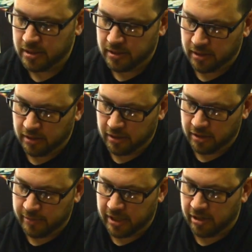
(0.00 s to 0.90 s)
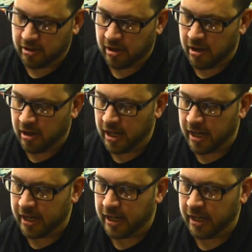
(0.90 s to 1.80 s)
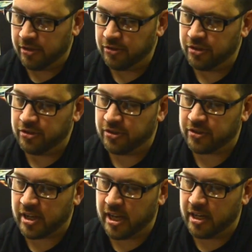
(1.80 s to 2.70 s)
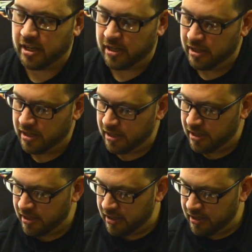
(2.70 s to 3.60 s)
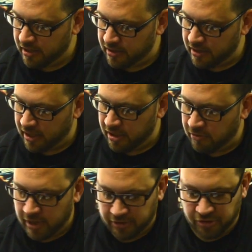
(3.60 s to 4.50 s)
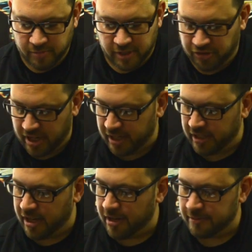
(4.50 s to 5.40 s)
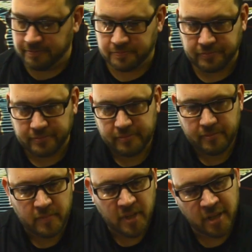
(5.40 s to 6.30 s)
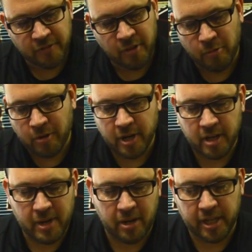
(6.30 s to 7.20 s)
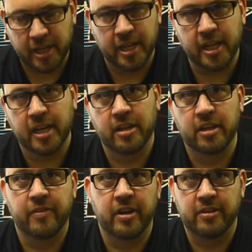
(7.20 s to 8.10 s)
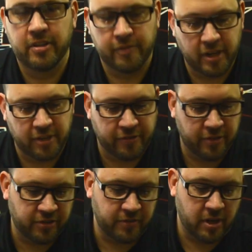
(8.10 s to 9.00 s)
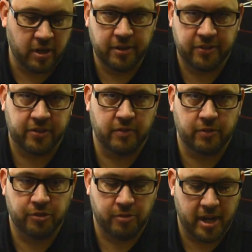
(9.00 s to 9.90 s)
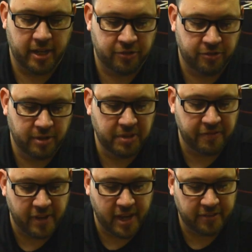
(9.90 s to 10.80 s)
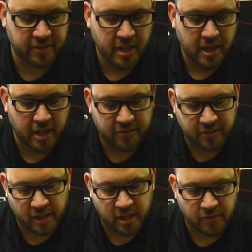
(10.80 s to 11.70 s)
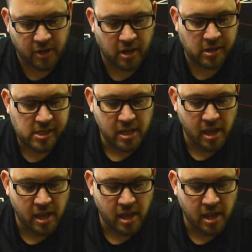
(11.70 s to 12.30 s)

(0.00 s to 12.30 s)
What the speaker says: a little bit of alcohol on it. I usually just kind of, you don't want too much on there. And if you're worried about it getting into the device, first of all, this stuff will dry extremely fast. And second of all,